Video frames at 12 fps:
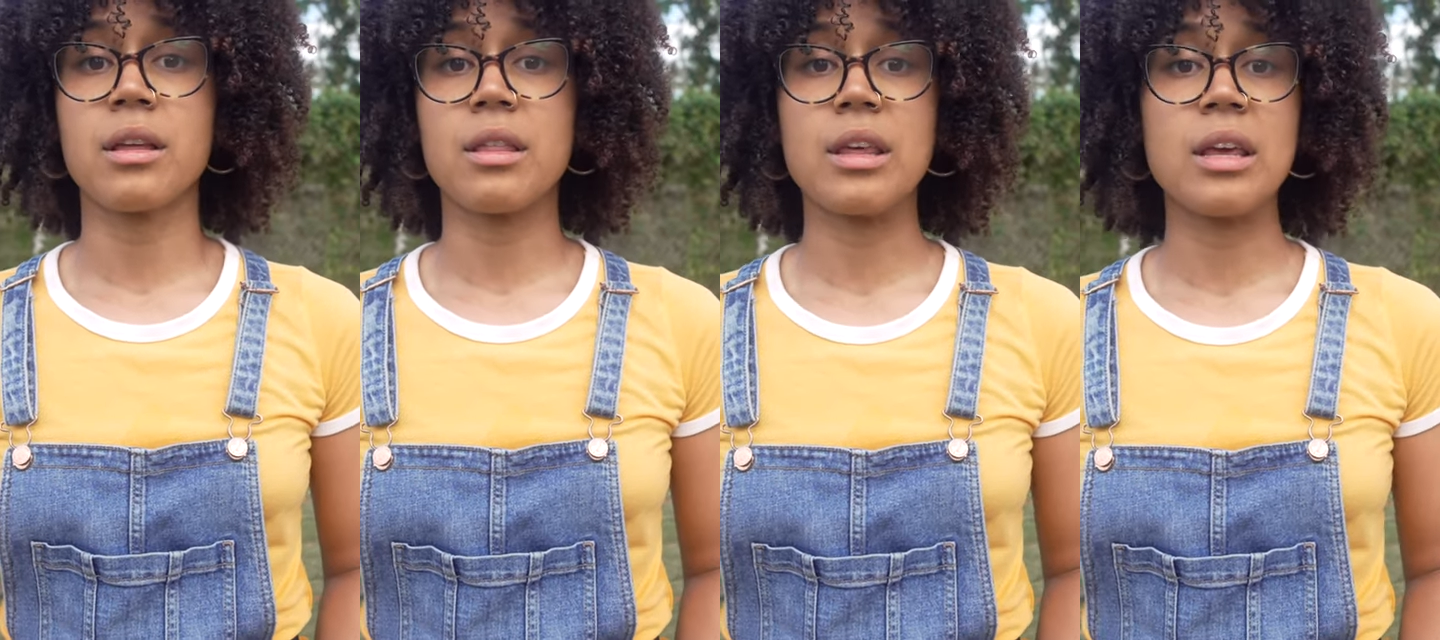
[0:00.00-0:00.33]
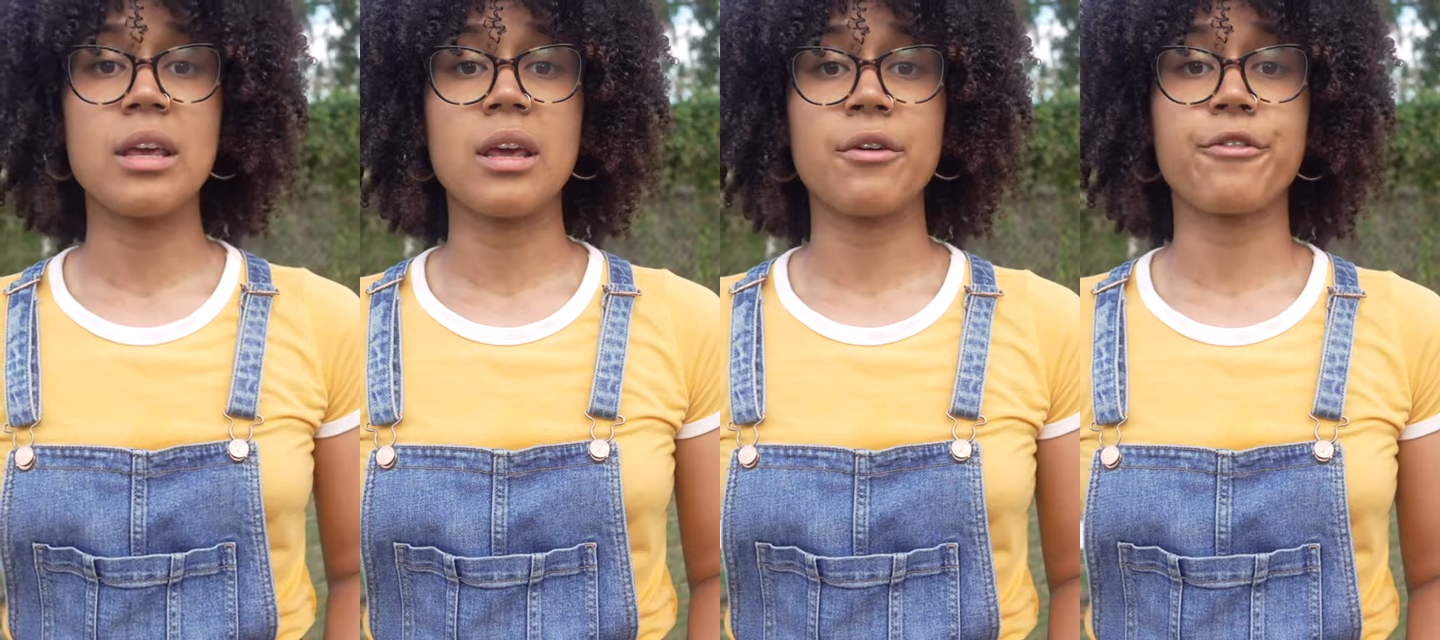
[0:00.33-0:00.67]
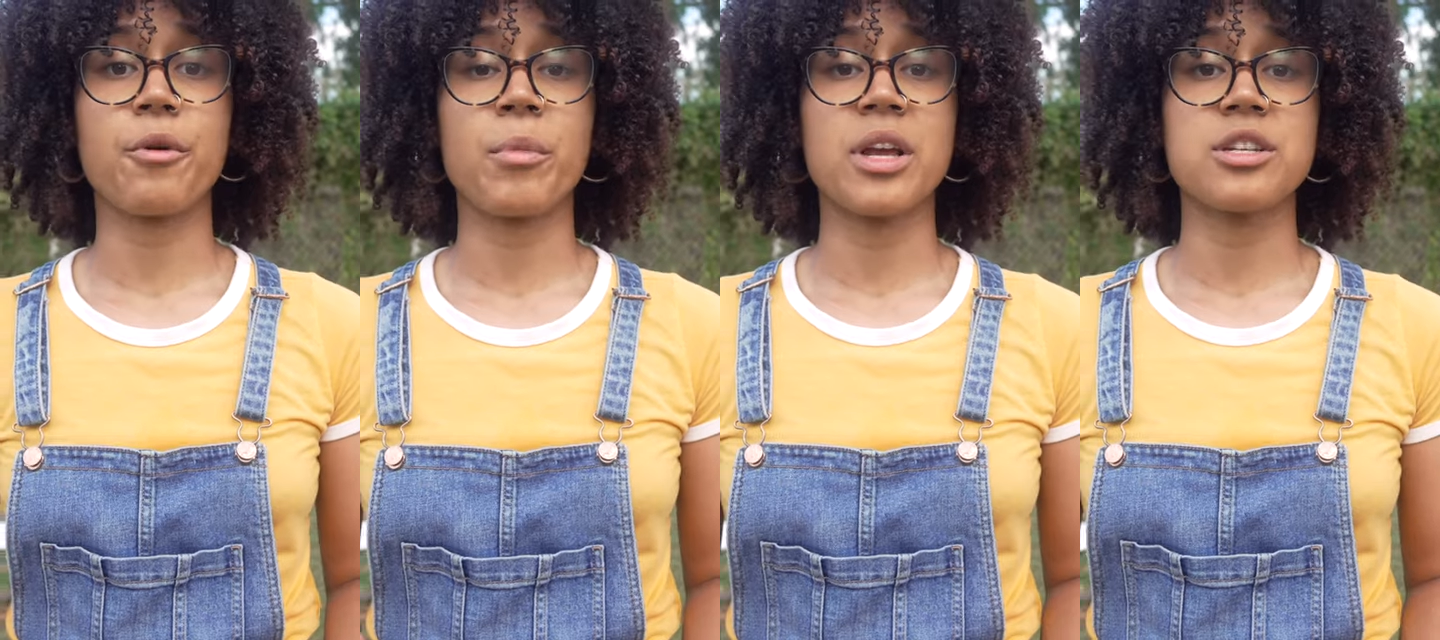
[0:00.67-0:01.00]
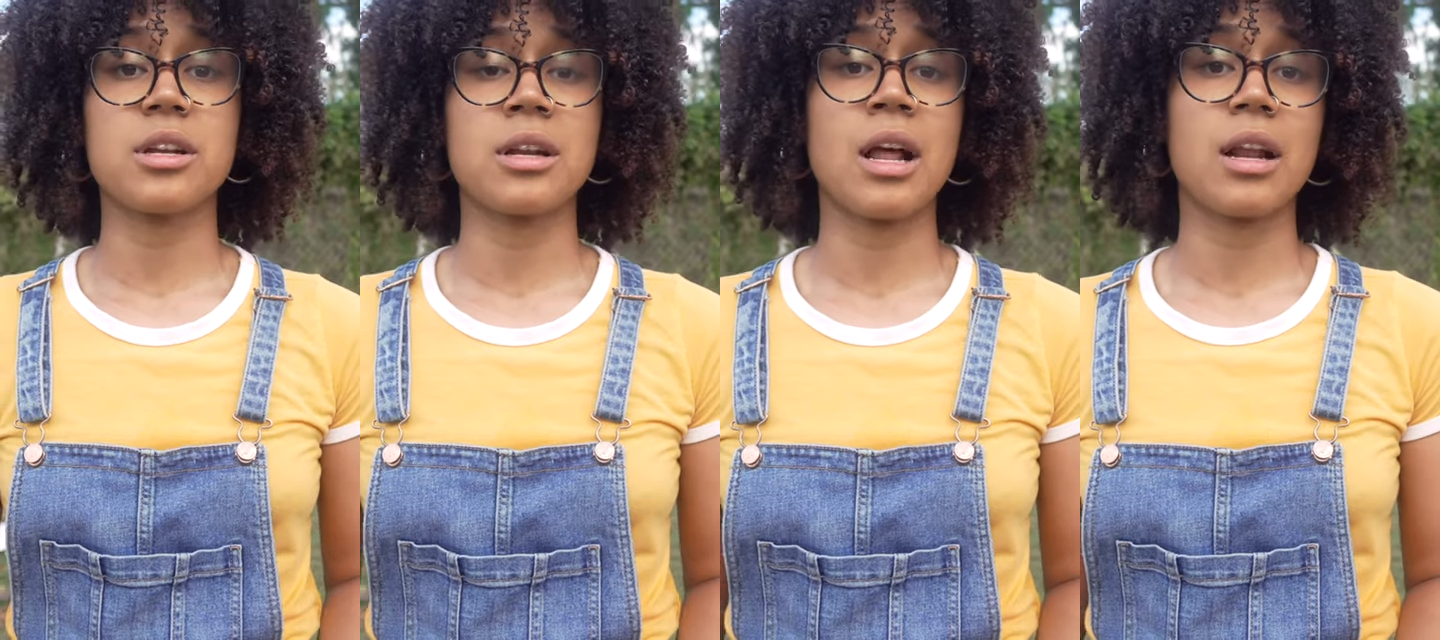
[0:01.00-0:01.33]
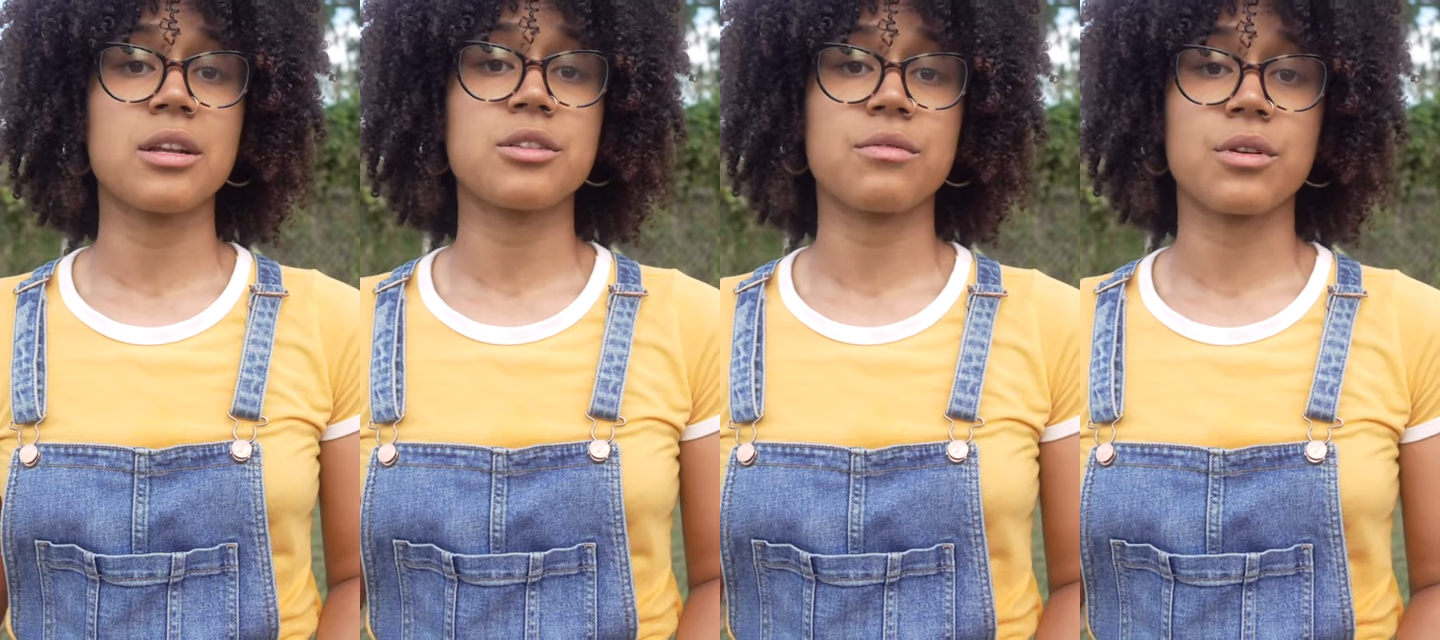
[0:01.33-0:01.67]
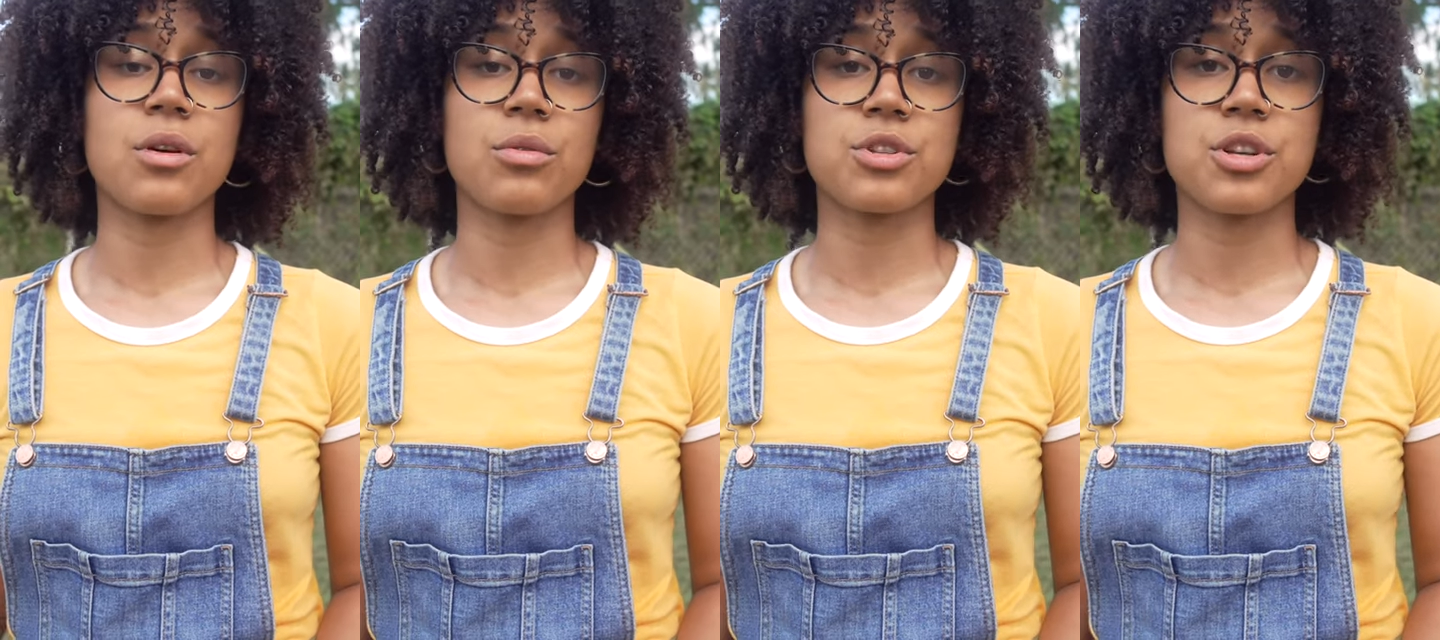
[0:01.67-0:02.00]
the information and knowledge of the
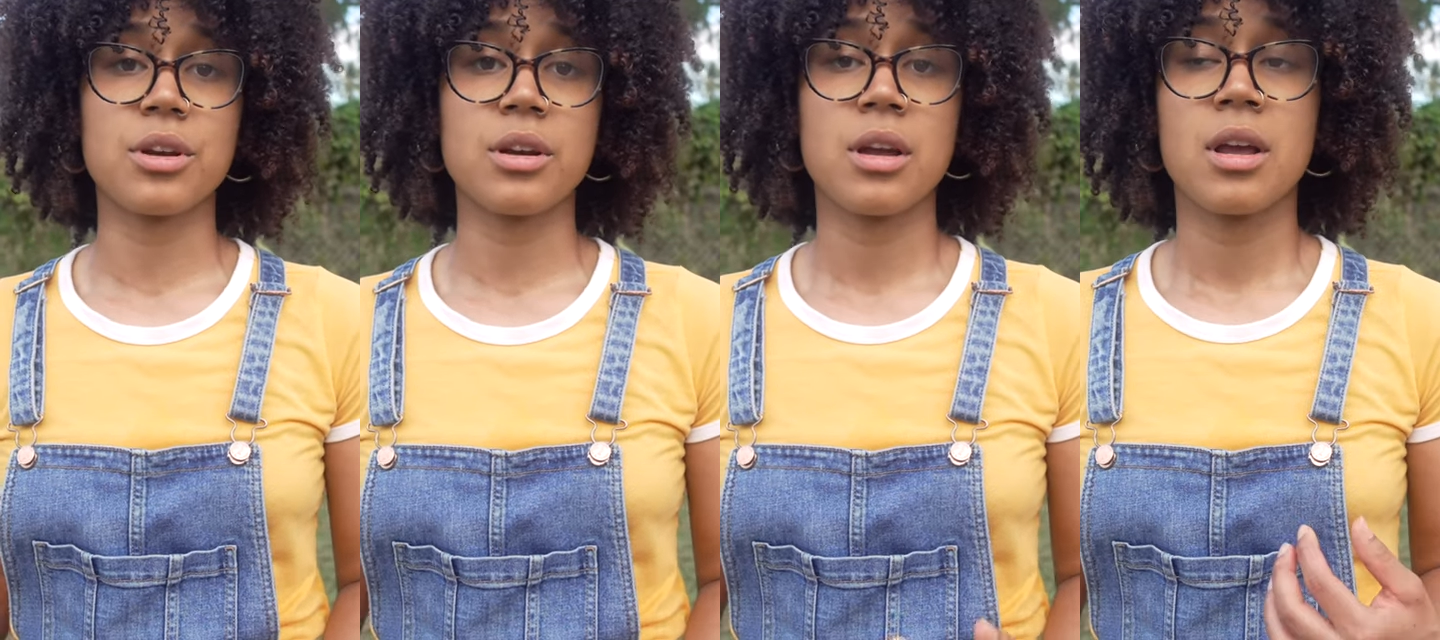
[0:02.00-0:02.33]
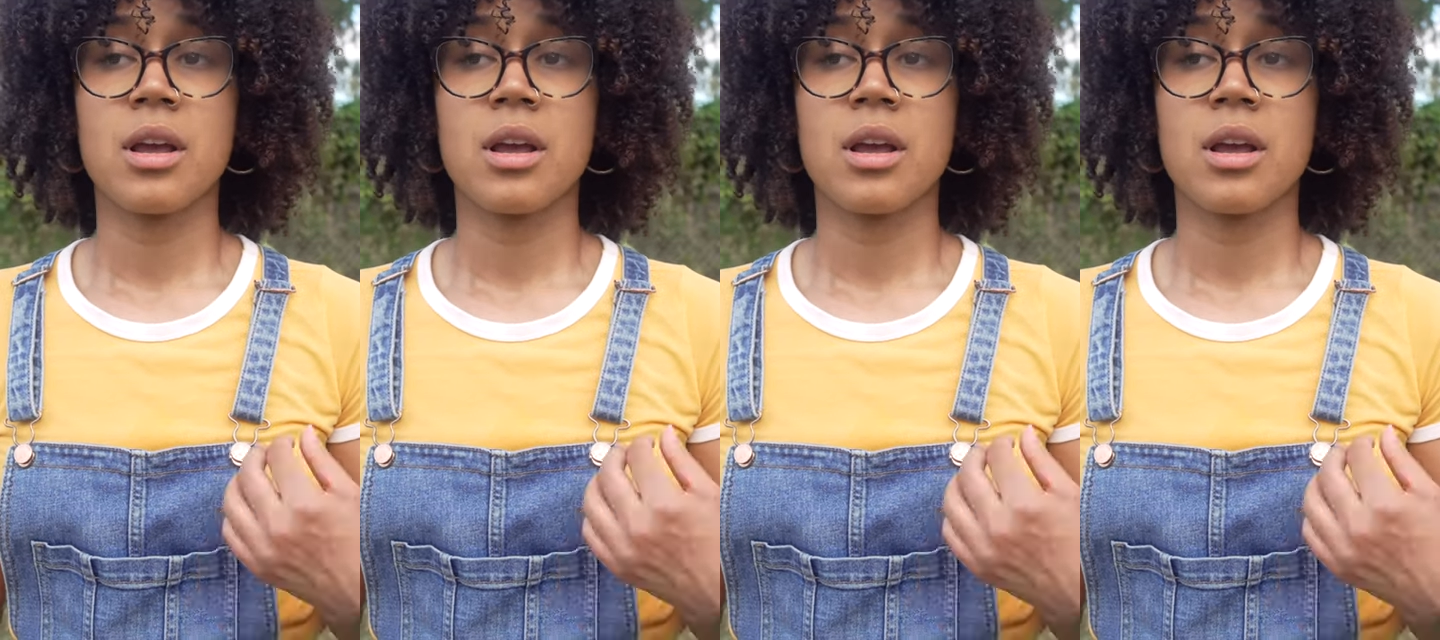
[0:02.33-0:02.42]
culture